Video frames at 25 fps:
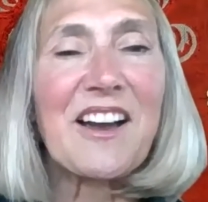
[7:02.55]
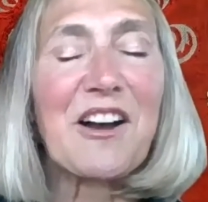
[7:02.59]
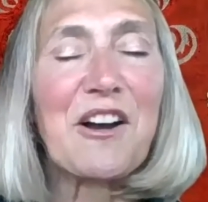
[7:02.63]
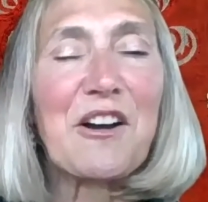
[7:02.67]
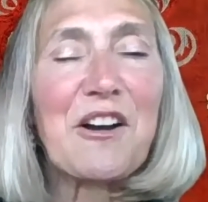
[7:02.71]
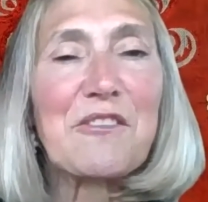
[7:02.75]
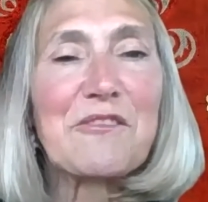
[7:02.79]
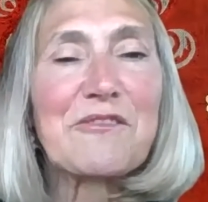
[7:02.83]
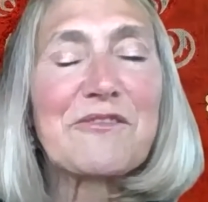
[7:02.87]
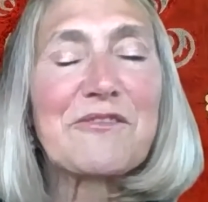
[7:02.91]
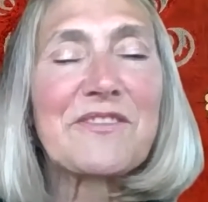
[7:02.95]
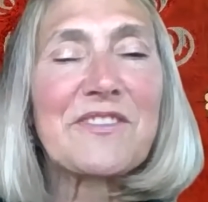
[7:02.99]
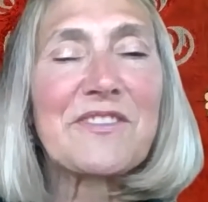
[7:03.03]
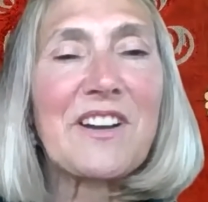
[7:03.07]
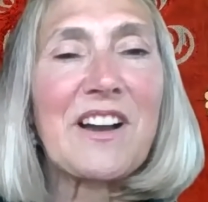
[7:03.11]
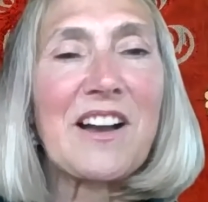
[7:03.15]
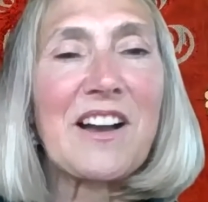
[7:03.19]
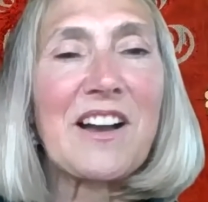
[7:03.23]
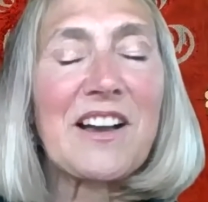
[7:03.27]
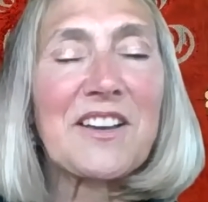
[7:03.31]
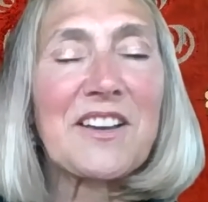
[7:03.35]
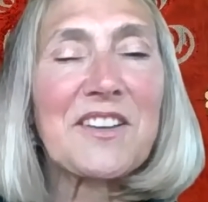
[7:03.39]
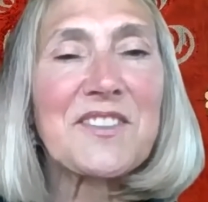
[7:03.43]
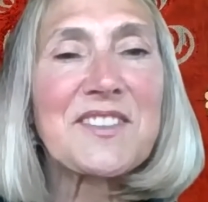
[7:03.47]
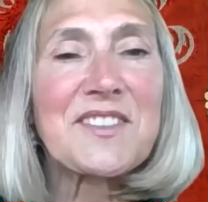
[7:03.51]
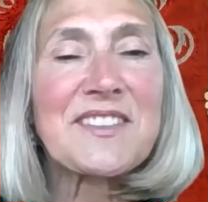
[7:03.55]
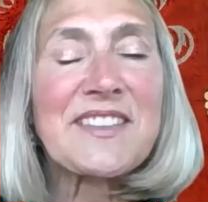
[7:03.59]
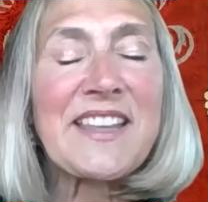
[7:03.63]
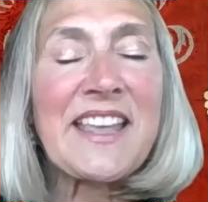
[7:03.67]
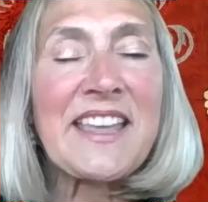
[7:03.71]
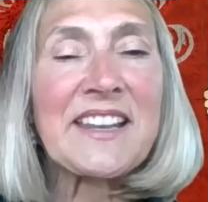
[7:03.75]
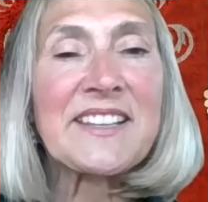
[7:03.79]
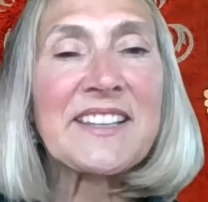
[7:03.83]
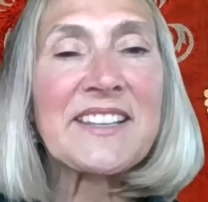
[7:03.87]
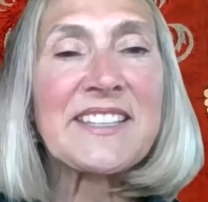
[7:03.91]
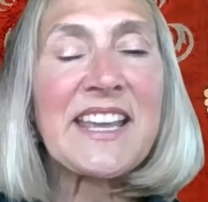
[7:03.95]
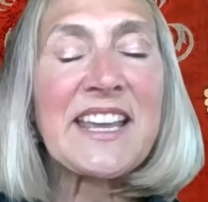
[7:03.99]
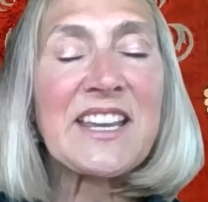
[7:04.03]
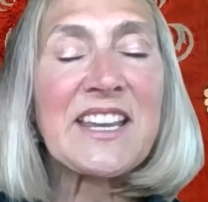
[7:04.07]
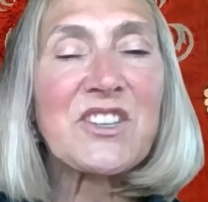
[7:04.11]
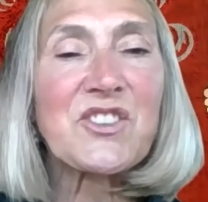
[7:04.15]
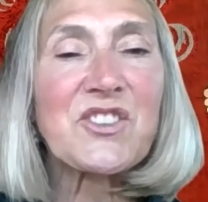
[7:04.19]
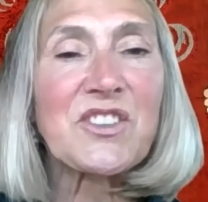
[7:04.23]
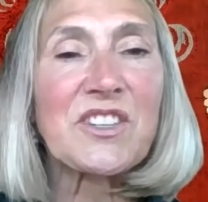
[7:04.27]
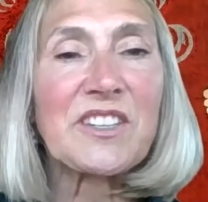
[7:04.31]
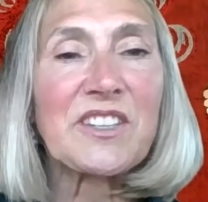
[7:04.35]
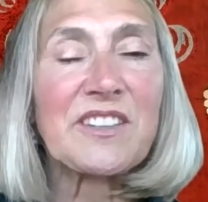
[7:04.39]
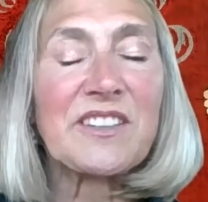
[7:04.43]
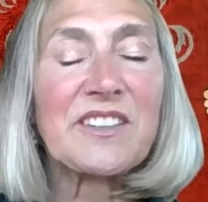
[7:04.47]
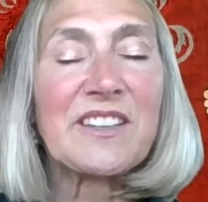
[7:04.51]
of
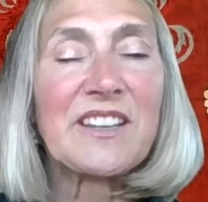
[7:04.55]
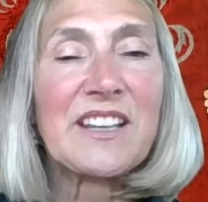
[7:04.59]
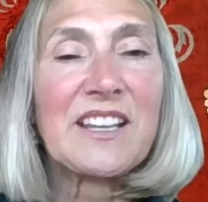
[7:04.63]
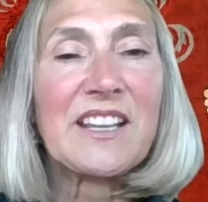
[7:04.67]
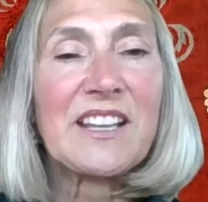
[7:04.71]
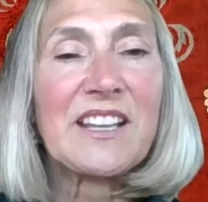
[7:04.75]
sanitation